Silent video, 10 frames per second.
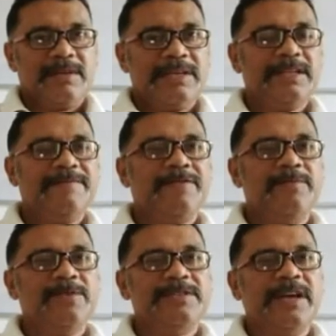I think
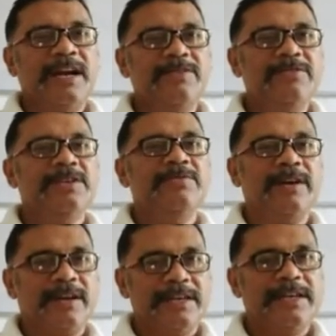from your childhood
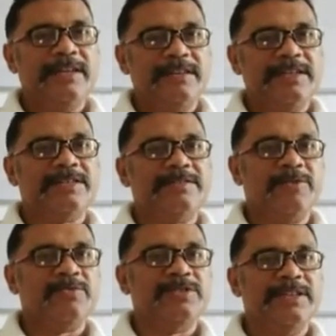you are reading this
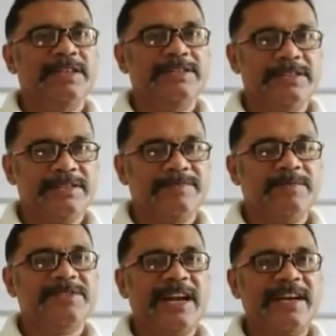photosynthesis.
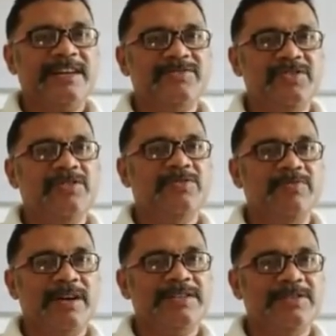From standard 3
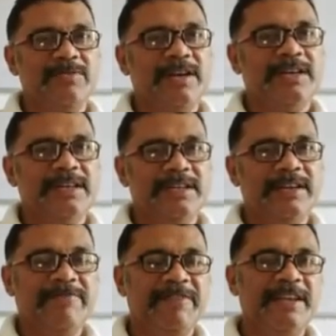onwards you are
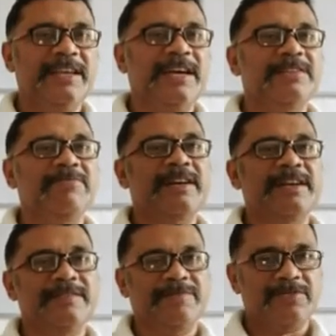reading. Every year you are
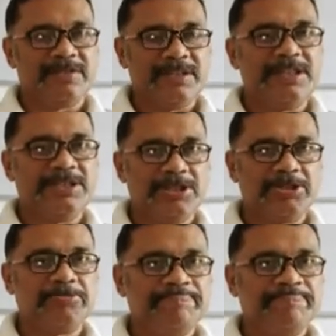reading photosynthesis.